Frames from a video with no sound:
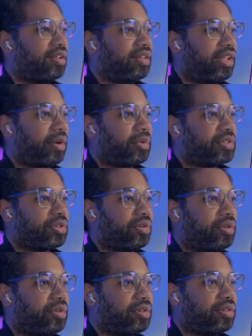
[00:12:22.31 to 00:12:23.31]
Let result
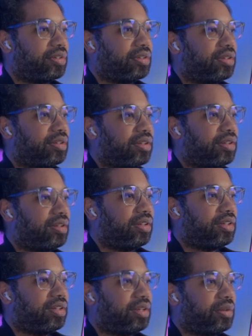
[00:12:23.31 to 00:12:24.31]

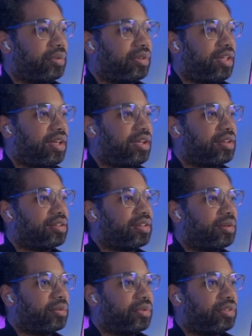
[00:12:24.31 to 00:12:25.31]
equal that,
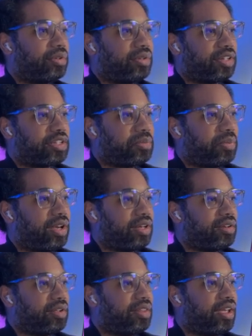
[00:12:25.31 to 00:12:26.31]
and we'll do an expect
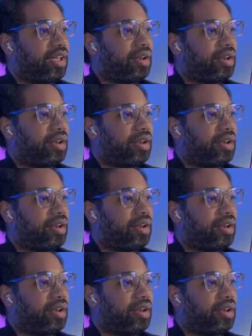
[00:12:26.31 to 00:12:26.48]
on that.